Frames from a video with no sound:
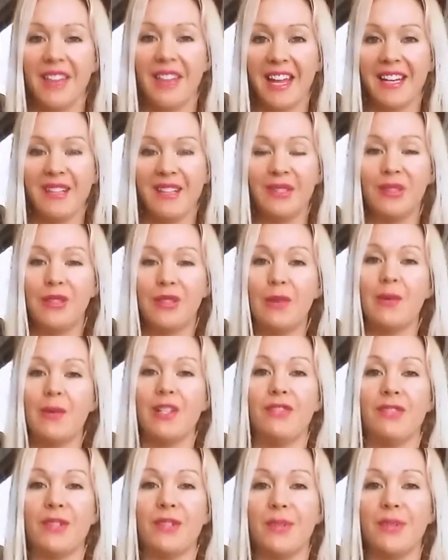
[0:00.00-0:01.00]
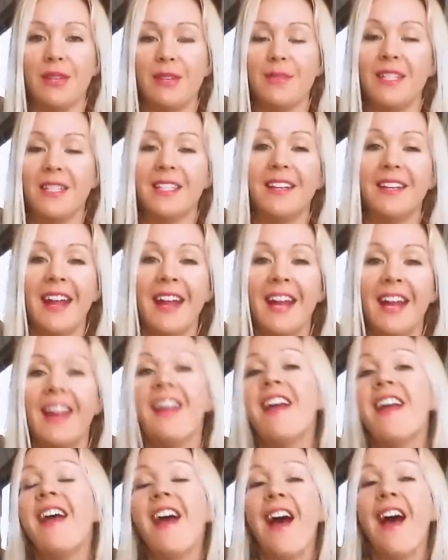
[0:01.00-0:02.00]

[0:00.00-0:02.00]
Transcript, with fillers: Thank you so much for joining me today.